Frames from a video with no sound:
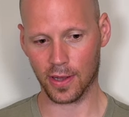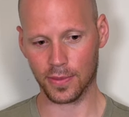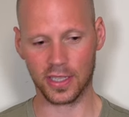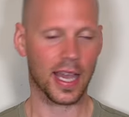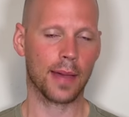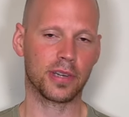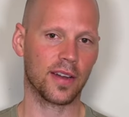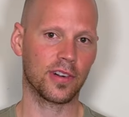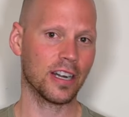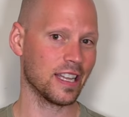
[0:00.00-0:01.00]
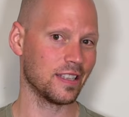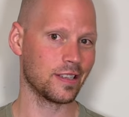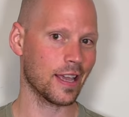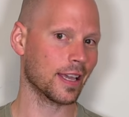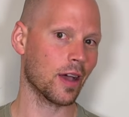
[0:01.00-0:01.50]
up the top cover and
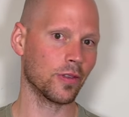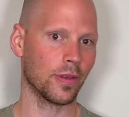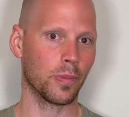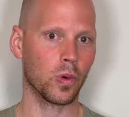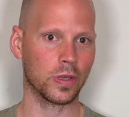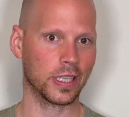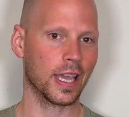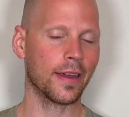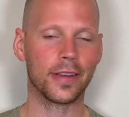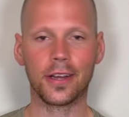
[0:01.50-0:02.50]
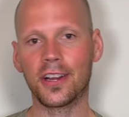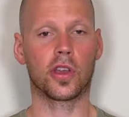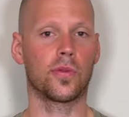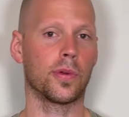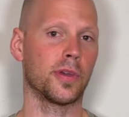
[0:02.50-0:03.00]
take out the bolt and carrier, you
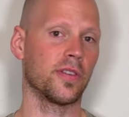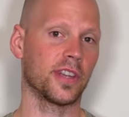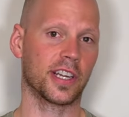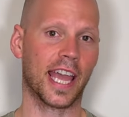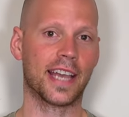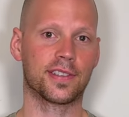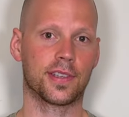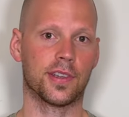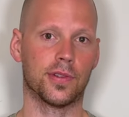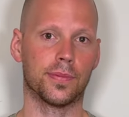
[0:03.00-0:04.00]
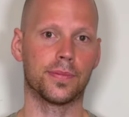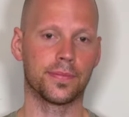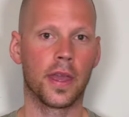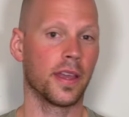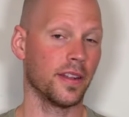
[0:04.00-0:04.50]
can remove your gas tube.
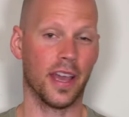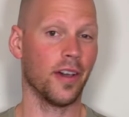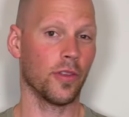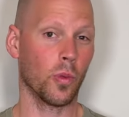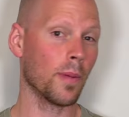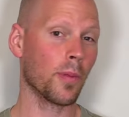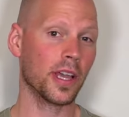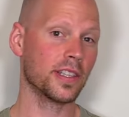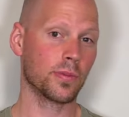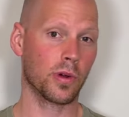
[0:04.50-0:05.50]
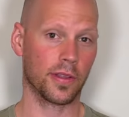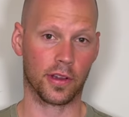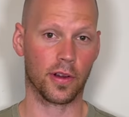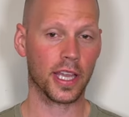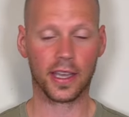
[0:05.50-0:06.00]
Now, the one place where the
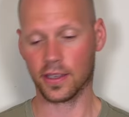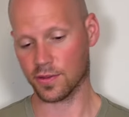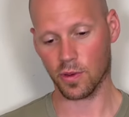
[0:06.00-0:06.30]
Krink, as